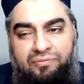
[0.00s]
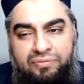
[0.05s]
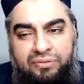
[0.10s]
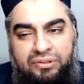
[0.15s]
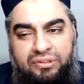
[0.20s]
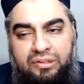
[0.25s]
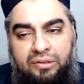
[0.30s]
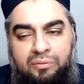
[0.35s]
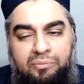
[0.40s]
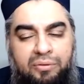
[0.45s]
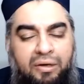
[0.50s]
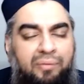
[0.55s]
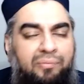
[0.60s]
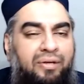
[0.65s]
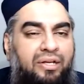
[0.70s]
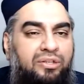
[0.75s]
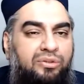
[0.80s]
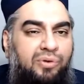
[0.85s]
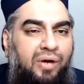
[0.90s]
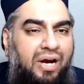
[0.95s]
anfusakum
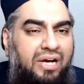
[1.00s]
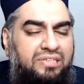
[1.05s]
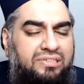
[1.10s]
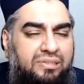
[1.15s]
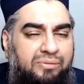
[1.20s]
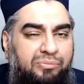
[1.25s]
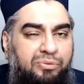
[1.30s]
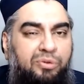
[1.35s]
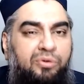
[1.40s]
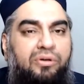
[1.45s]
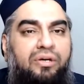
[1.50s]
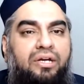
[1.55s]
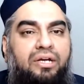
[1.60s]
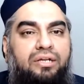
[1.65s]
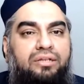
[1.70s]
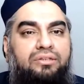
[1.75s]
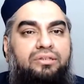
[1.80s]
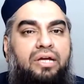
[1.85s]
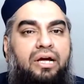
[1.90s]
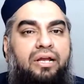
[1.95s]
qabla an tuhasabu,
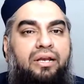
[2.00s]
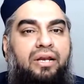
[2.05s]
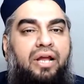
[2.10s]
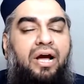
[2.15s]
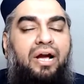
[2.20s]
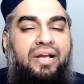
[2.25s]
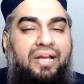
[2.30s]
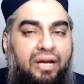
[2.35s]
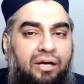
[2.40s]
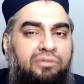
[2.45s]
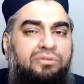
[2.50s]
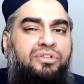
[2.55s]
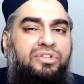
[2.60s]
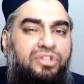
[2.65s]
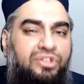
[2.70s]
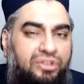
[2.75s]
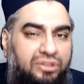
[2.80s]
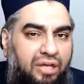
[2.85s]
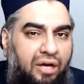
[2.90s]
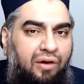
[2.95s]
that account
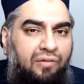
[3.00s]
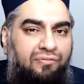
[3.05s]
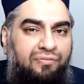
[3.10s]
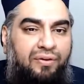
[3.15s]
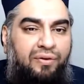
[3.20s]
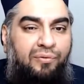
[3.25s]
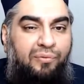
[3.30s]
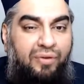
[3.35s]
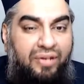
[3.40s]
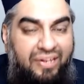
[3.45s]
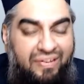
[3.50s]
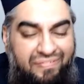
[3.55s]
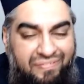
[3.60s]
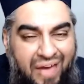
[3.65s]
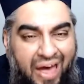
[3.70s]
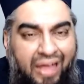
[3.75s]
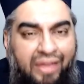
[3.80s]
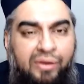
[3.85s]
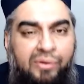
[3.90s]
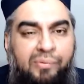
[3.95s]
yourself and
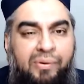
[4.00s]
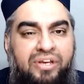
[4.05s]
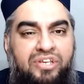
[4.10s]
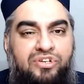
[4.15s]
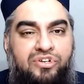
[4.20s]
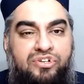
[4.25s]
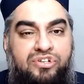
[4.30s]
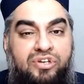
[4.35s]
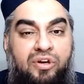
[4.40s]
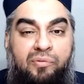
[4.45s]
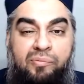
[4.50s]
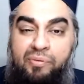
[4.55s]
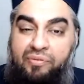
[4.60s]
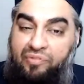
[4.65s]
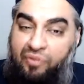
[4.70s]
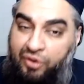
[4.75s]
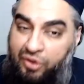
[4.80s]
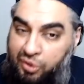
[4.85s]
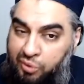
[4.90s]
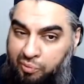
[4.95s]
evaluate yourself
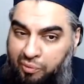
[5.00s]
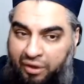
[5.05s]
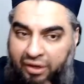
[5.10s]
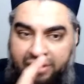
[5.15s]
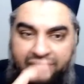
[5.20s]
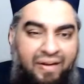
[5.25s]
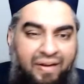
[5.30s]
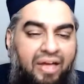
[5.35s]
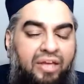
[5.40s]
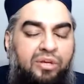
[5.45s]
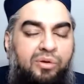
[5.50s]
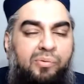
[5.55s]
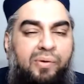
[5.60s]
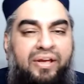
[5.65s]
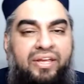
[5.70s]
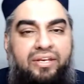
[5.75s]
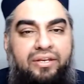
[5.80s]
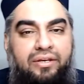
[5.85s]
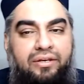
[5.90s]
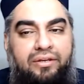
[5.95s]
before you are
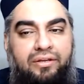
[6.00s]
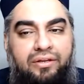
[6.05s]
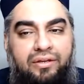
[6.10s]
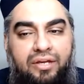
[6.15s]
evaluated.